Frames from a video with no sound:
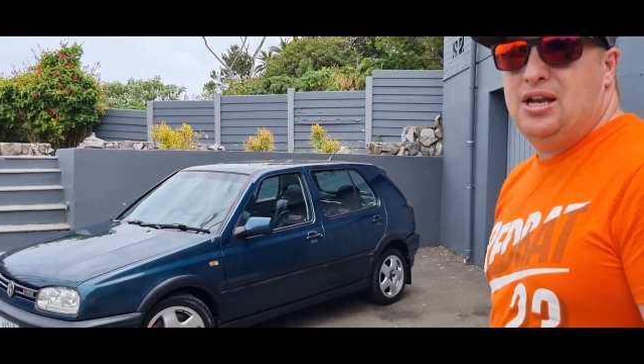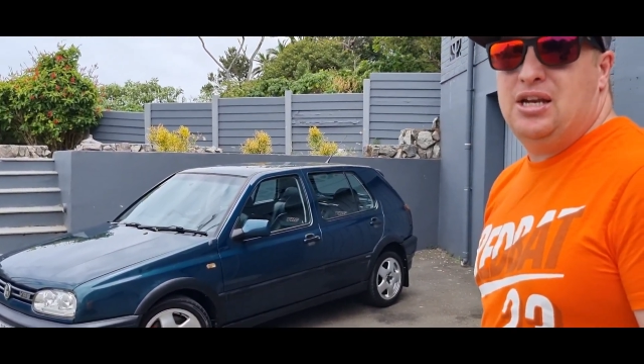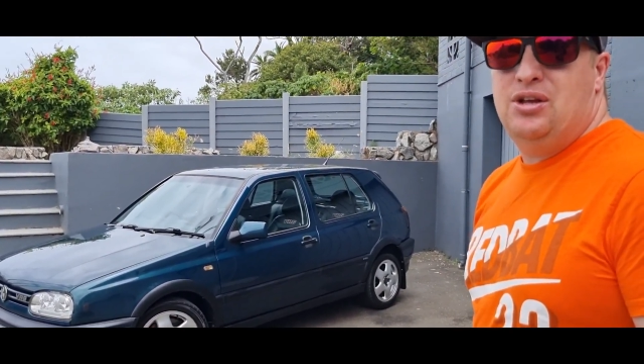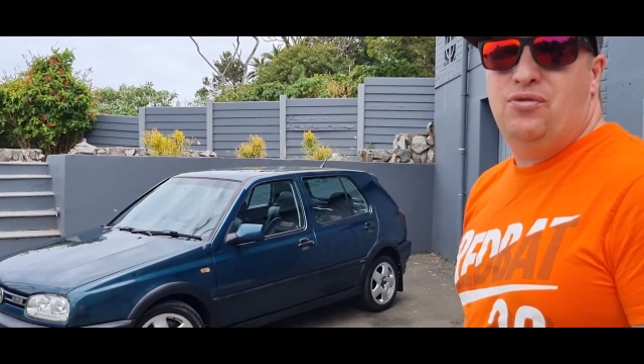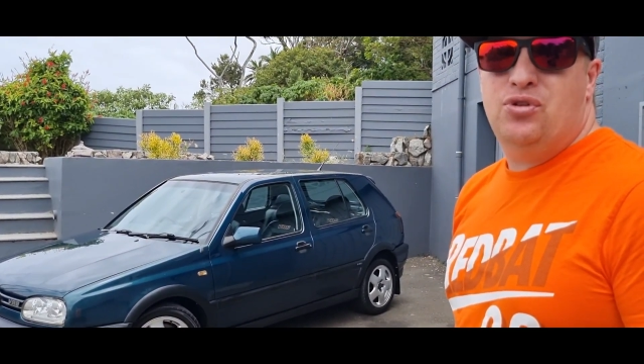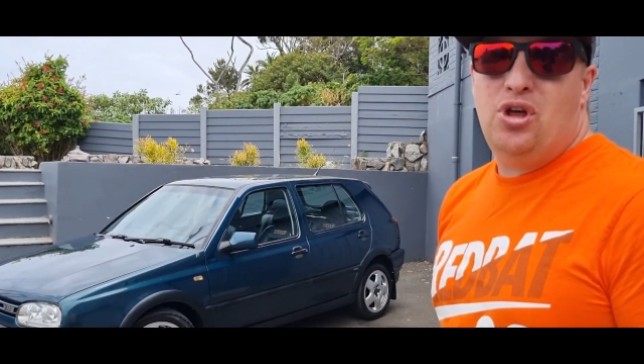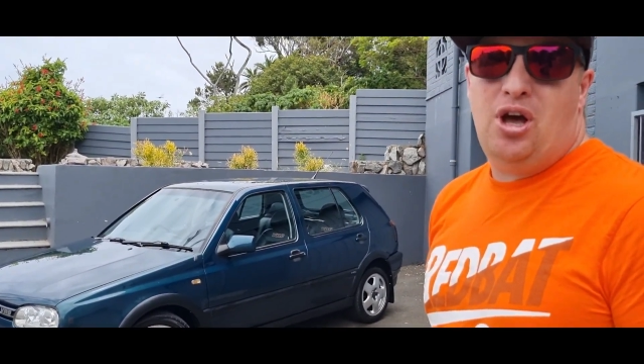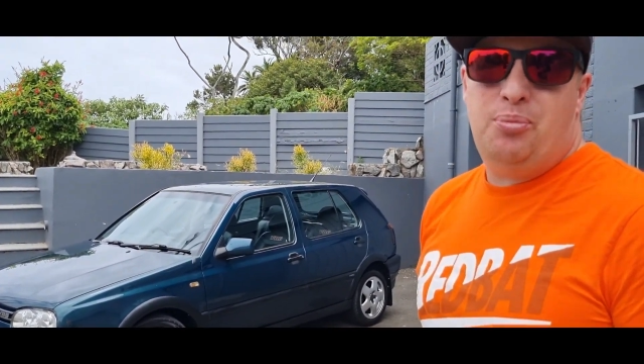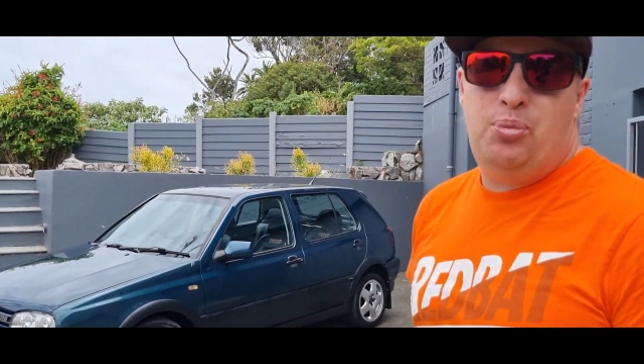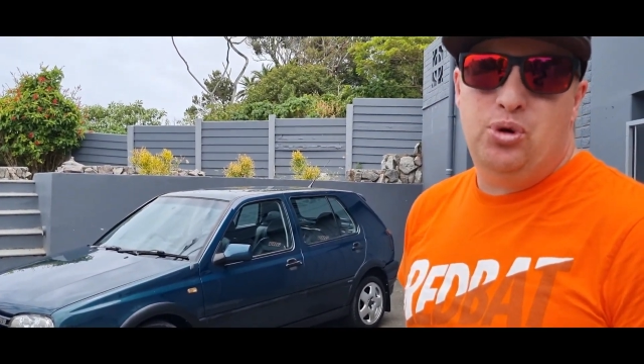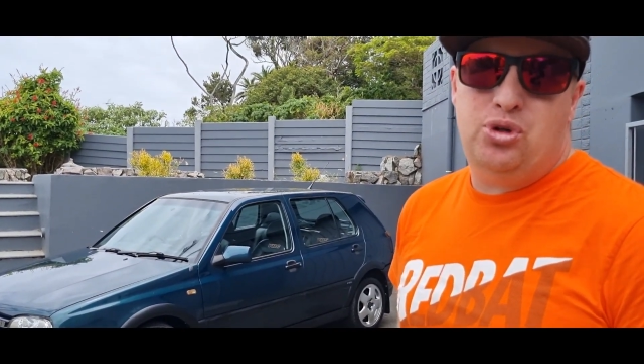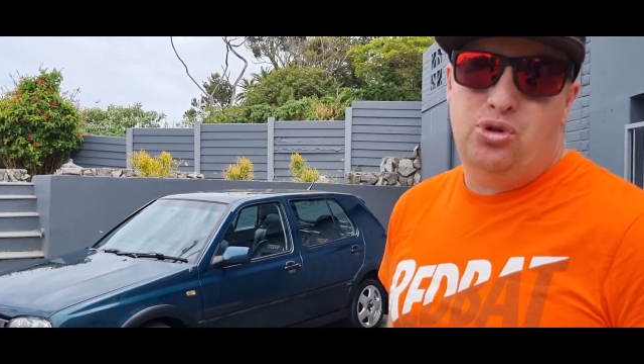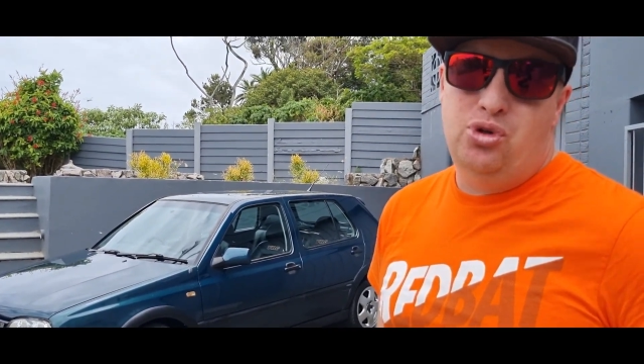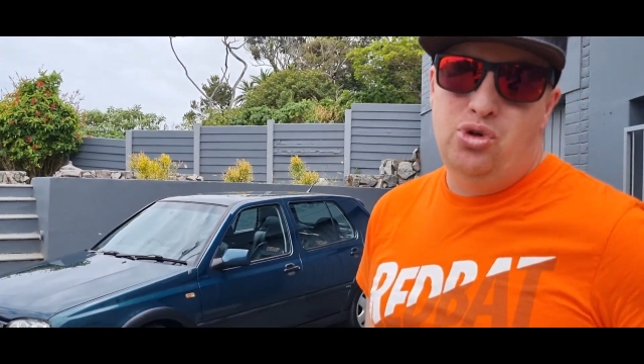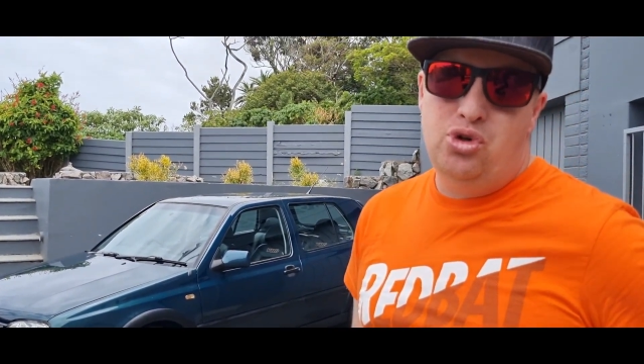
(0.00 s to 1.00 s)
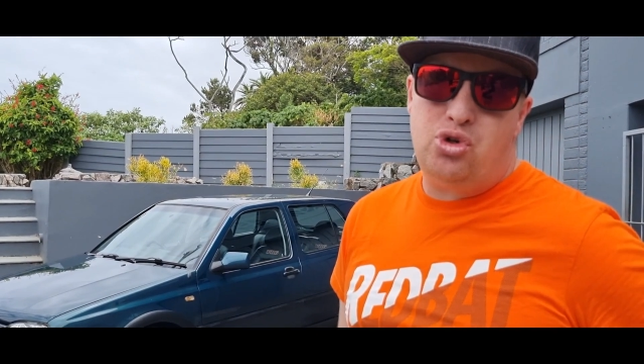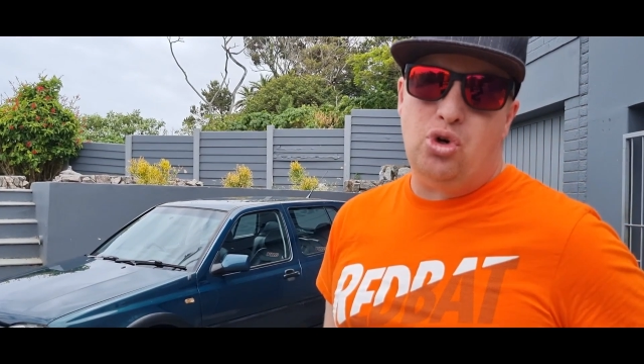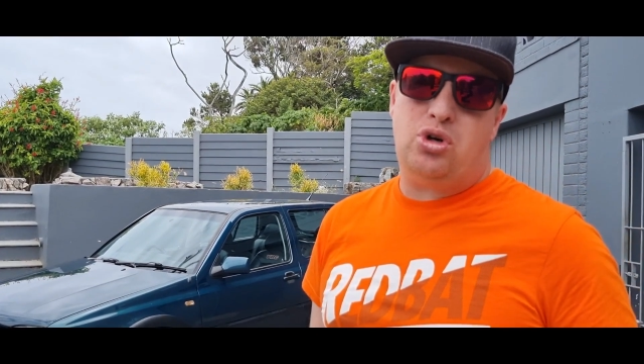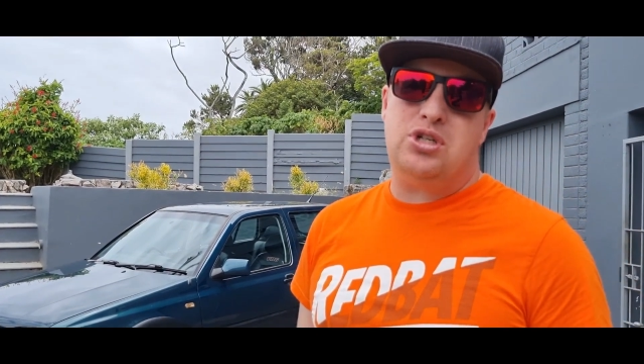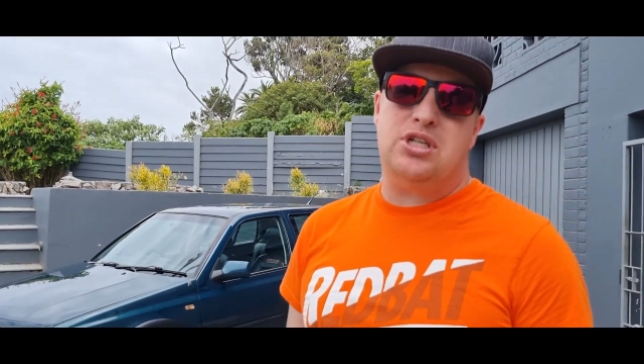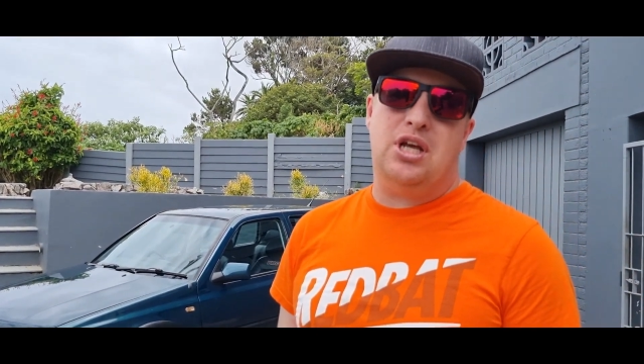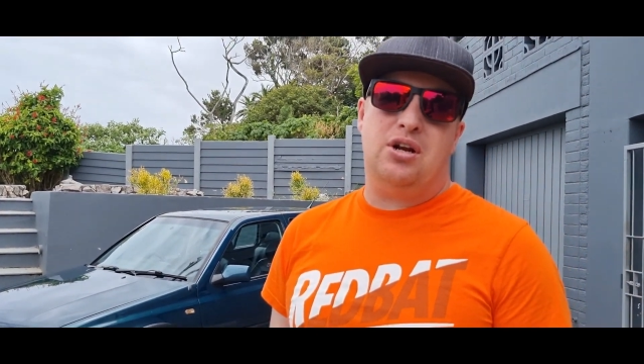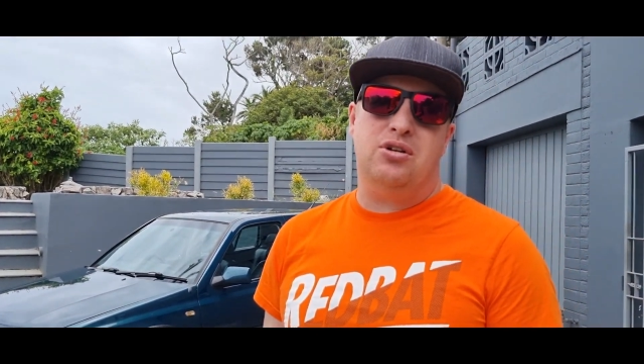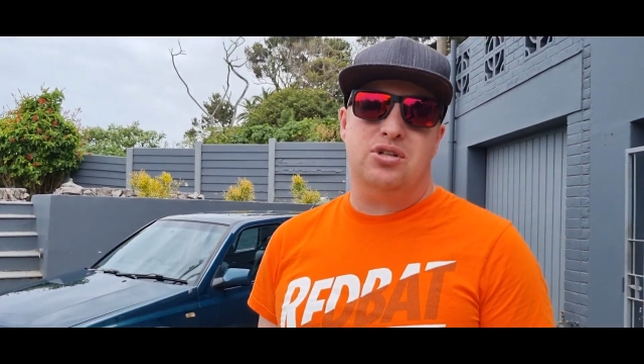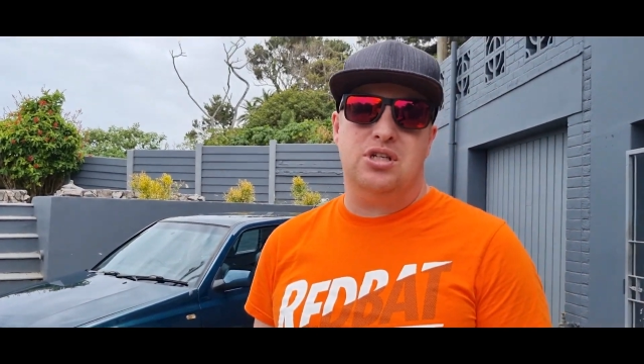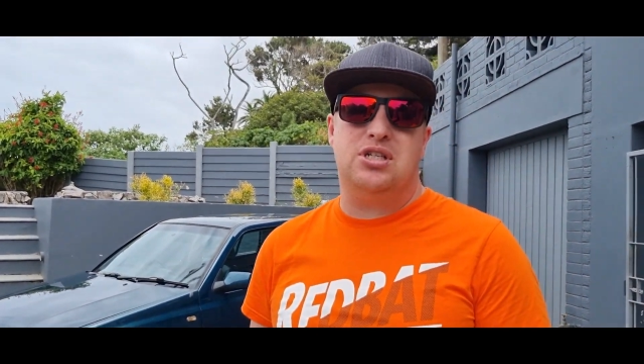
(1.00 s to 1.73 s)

even though I put new shock saddles,